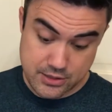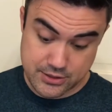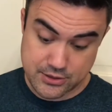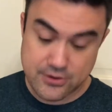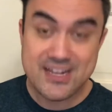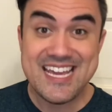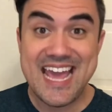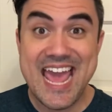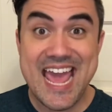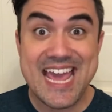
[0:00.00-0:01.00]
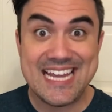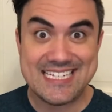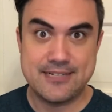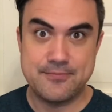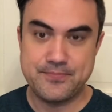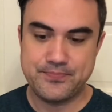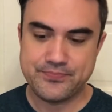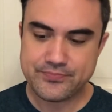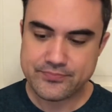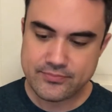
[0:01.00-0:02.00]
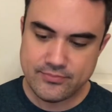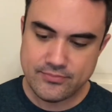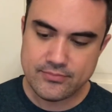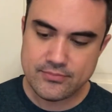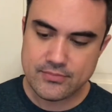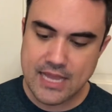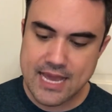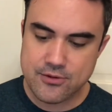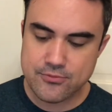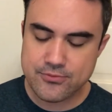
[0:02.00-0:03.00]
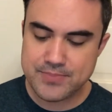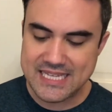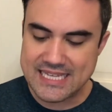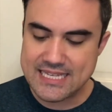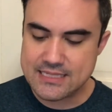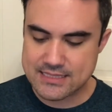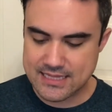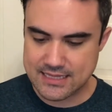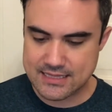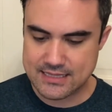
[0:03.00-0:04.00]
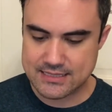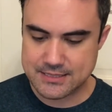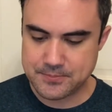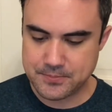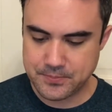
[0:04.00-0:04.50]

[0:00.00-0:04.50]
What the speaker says: 38, and it begins like this.